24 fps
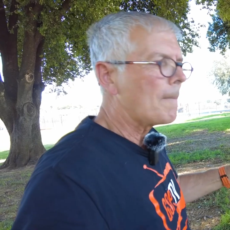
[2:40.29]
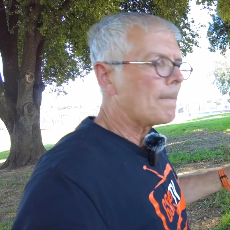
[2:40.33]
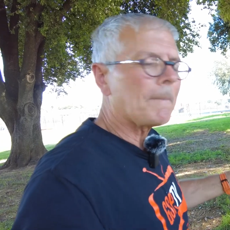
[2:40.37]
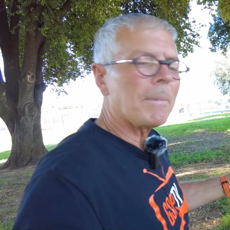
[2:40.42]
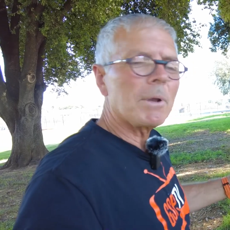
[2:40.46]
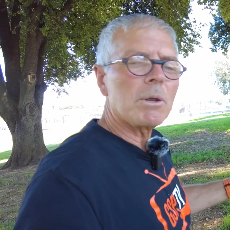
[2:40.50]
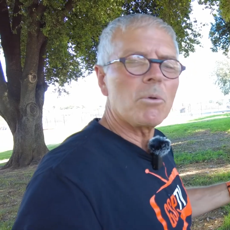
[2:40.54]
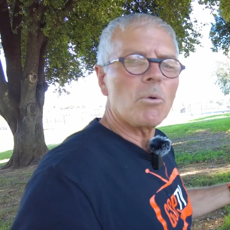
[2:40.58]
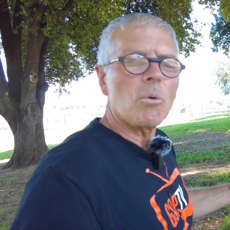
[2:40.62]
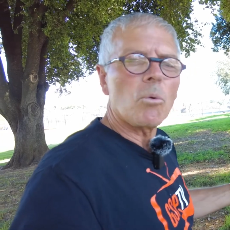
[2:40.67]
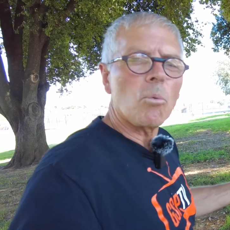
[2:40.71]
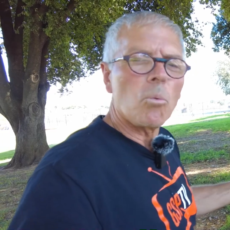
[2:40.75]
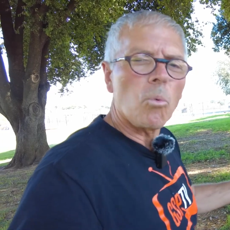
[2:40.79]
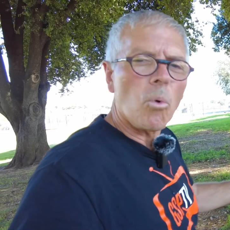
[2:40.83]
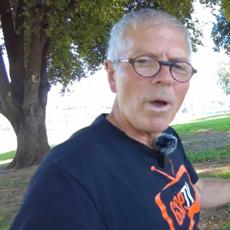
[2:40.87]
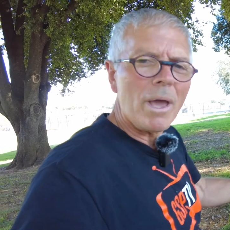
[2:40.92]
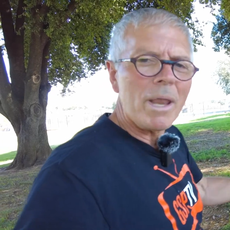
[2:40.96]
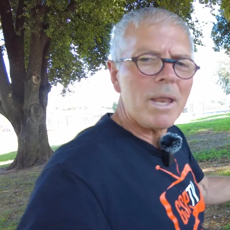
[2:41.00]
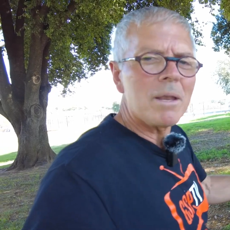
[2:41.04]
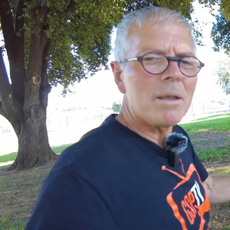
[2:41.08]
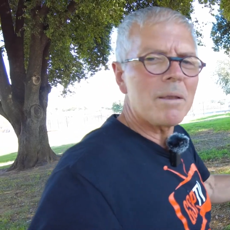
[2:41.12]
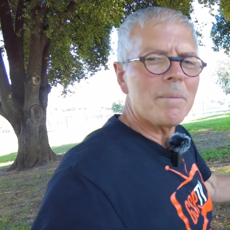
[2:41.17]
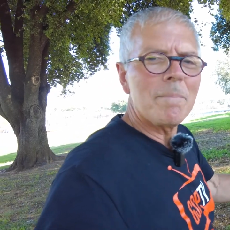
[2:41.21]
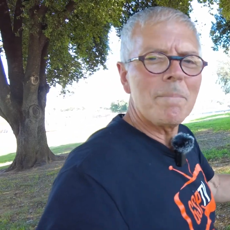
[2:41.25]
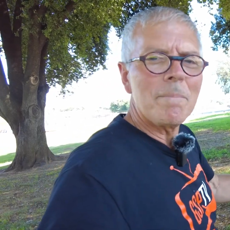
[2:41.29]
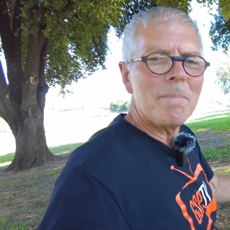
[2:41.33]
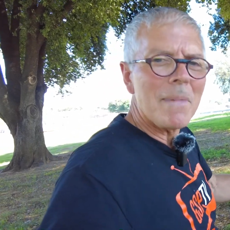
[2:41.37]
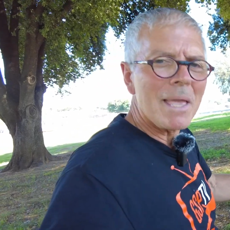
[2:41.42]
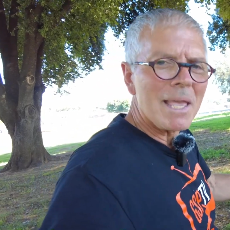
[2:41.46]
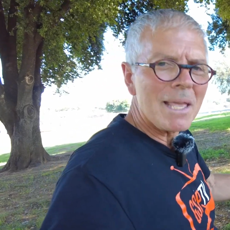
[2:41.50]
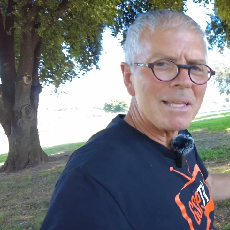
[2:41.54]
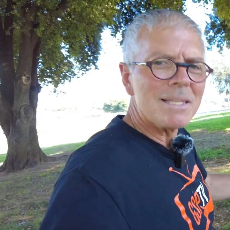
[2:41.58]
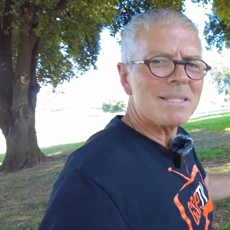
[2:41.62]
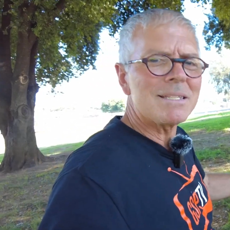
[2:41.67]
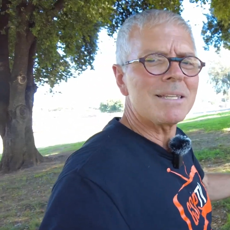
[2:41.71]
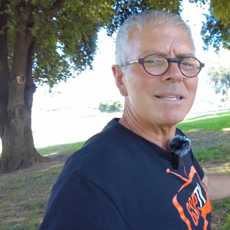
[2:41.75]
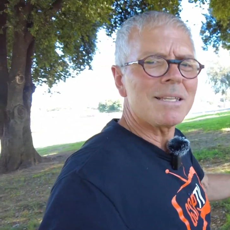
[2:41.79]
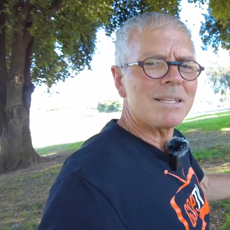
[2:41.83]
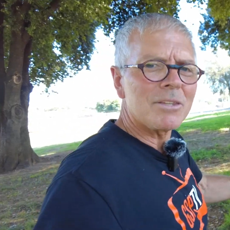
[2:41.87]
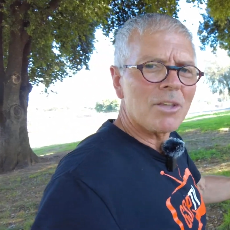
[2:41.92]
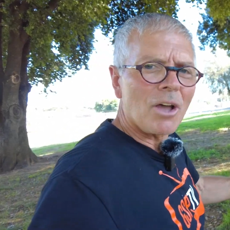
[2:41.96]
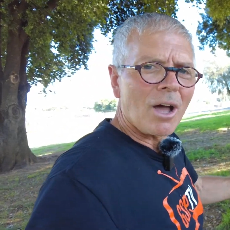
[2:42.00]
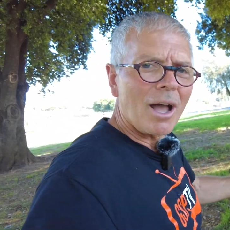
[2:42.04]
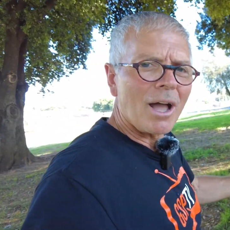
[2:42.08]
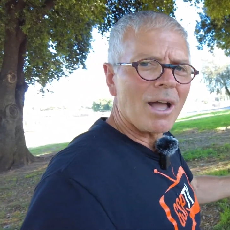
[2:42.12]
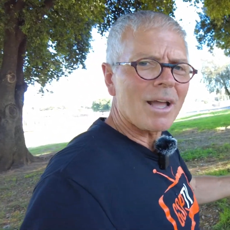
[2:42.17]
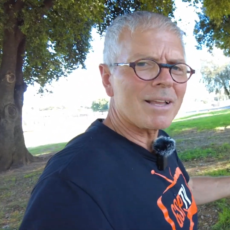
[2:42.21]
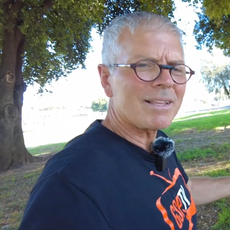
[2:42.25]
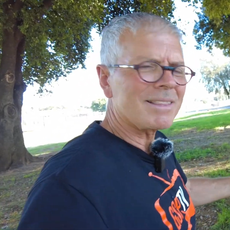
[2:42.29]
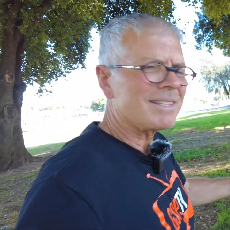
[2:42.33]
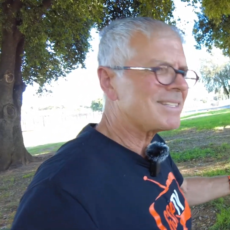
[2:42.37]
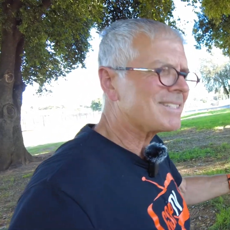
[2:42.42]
But what an amazing dog.